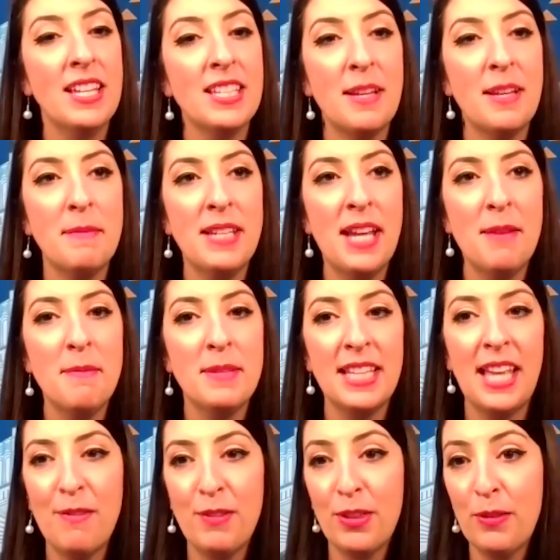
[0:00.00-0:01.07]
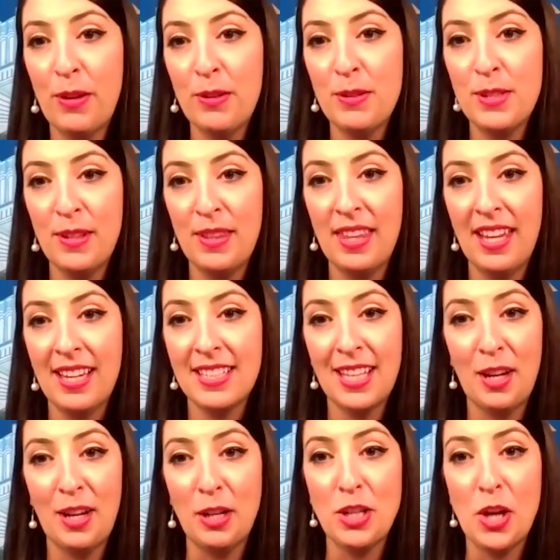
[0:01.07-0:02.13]
sometimes life throws you things
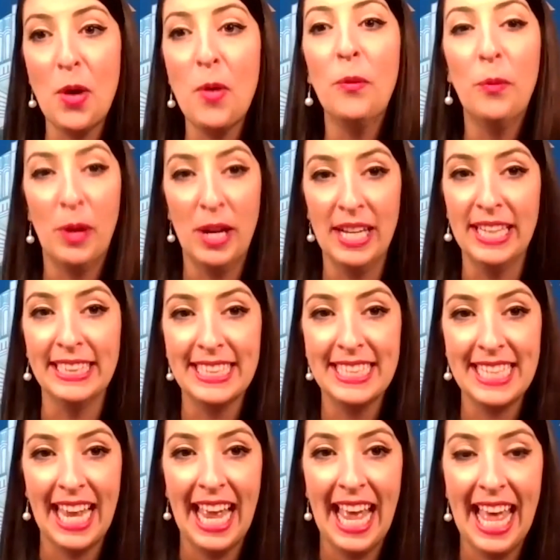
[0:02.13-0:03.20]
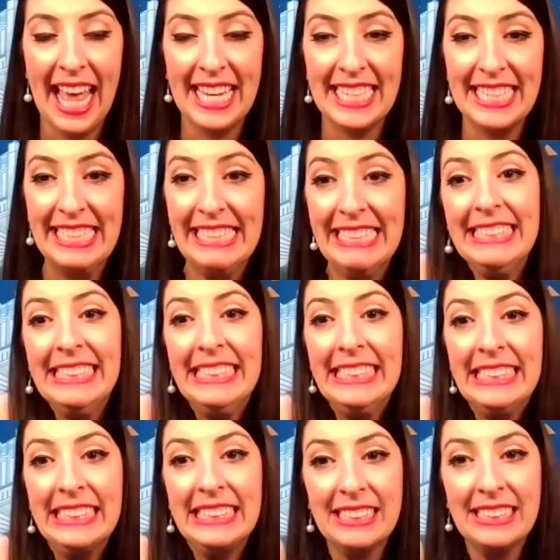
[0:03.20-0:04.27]
that you don't want, and
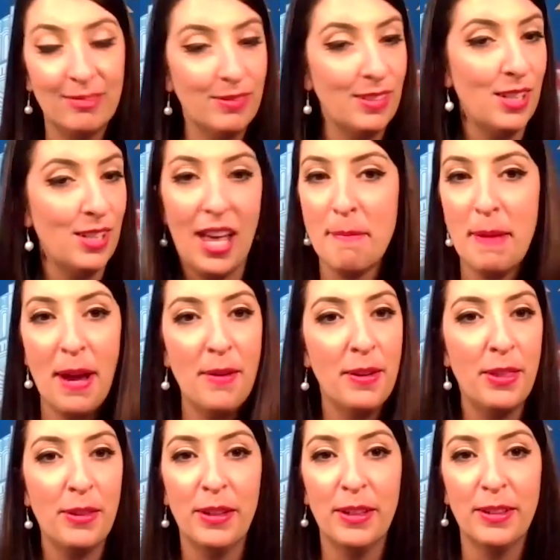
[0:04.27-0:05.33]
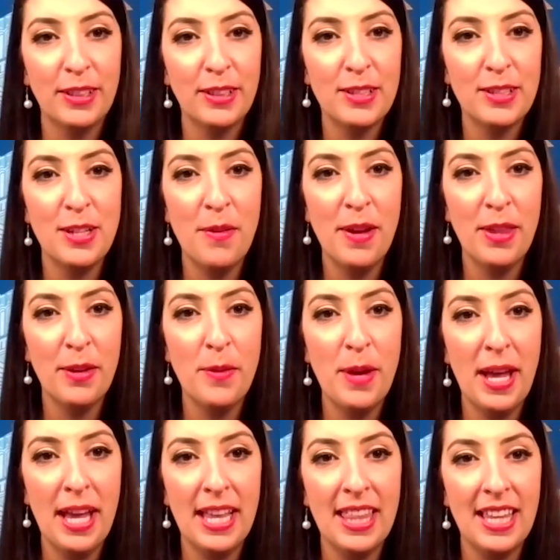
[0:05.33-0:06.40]
you got to power through. There's no other
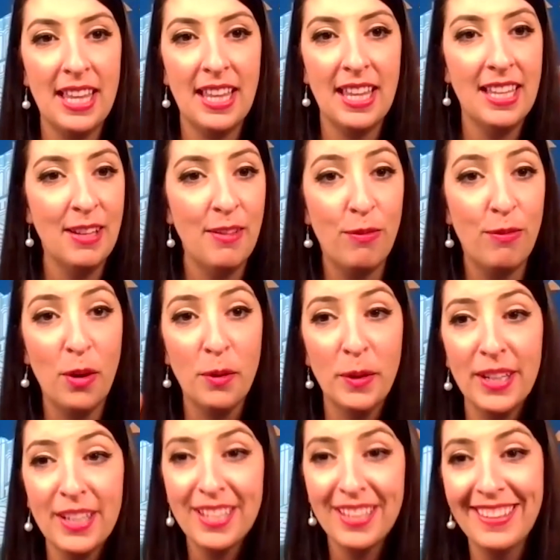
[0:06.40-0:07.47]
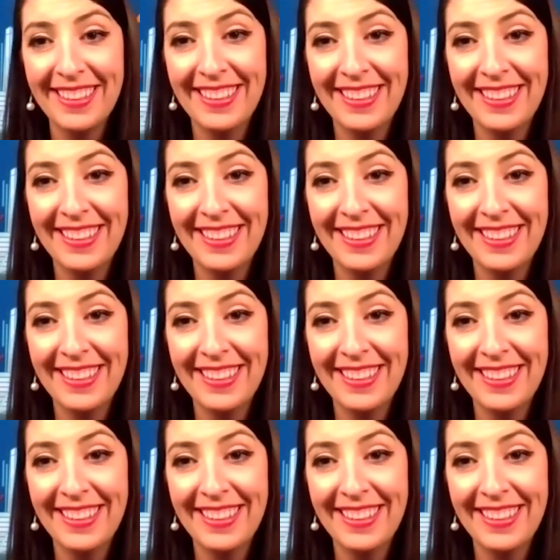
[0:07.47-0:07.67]
way than forward.